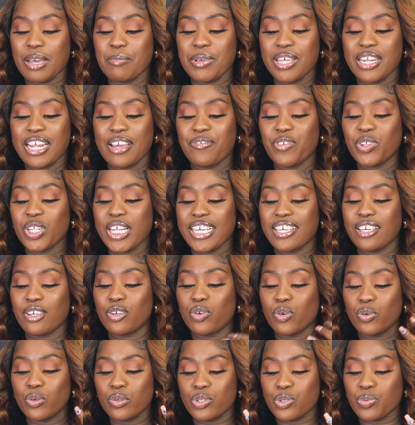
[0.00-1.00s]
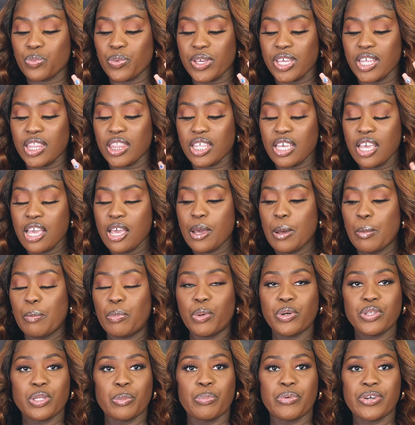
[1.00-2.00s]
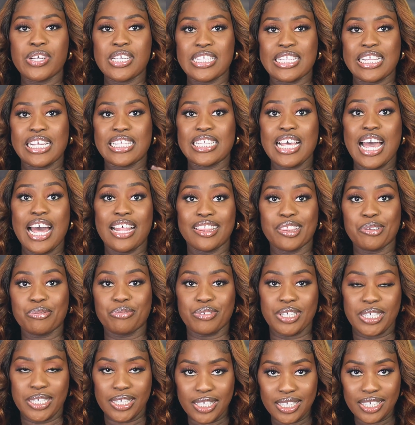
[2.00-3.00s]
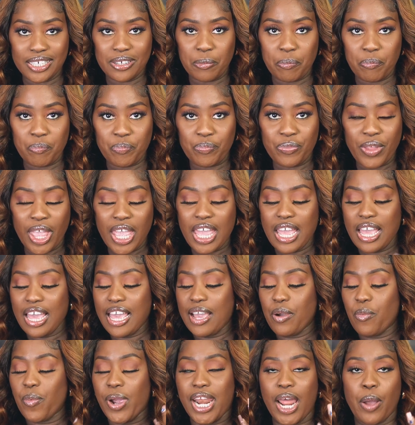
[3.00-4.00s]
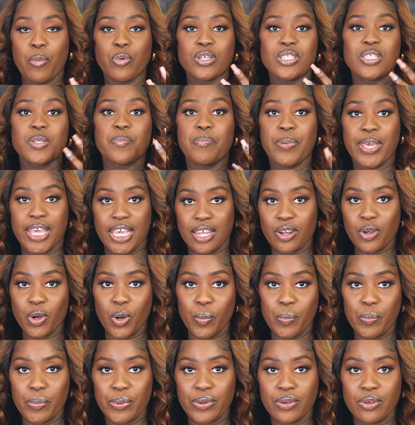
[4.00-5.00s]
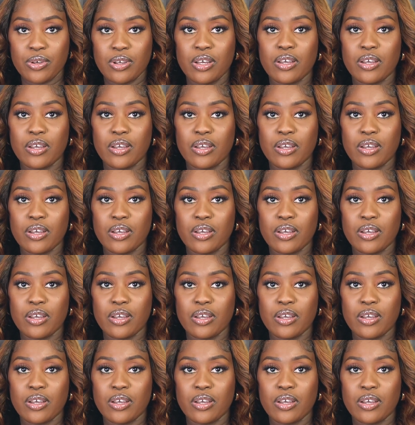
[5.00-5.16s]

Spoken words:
I mean, I feel like it goes with both the bracelet and the ring when I want to pair it up,